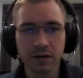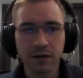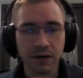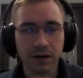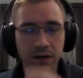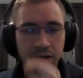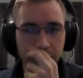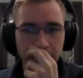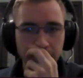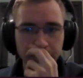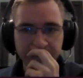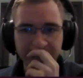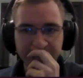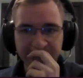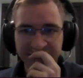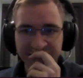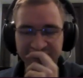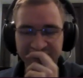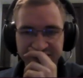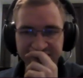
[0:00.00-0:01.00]

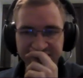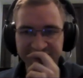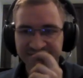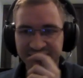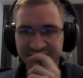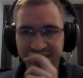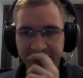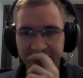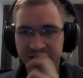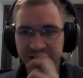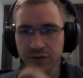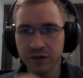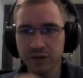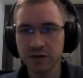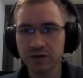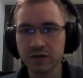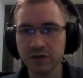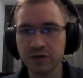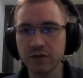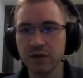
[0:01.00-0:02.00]
But as soon
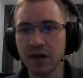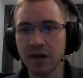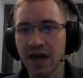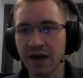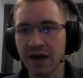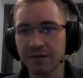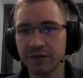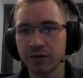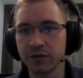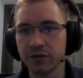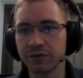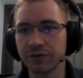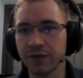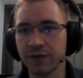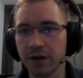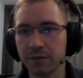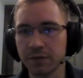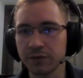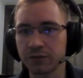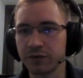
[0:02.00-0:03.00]
as you have your
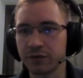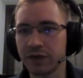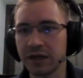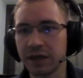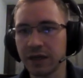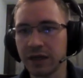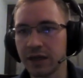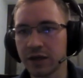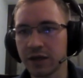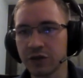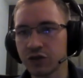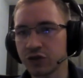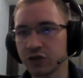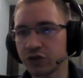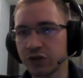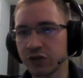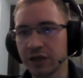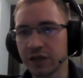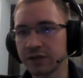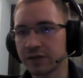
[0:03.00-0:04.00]
environment ready, it just
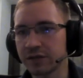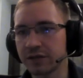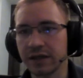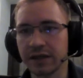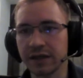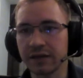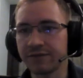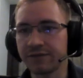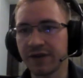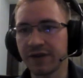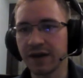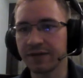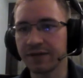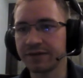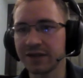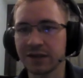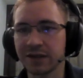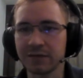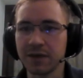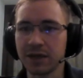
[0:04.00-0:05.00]
takes like
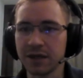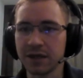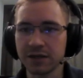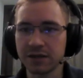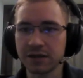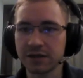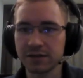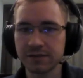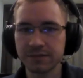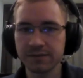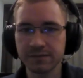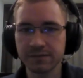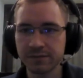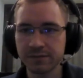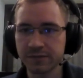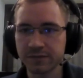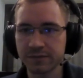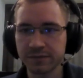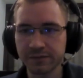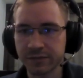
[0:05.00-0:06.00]
5-10 minutes
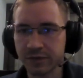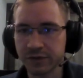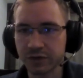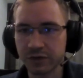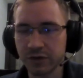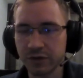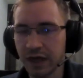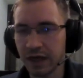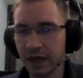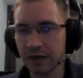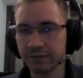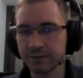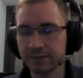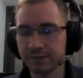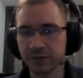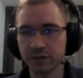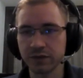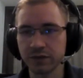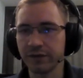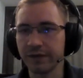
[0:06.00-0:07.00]
to do that,
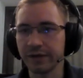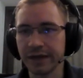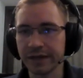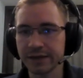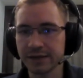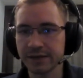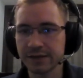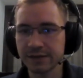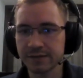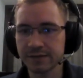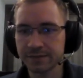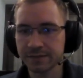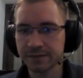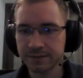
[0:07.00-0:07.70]
or less.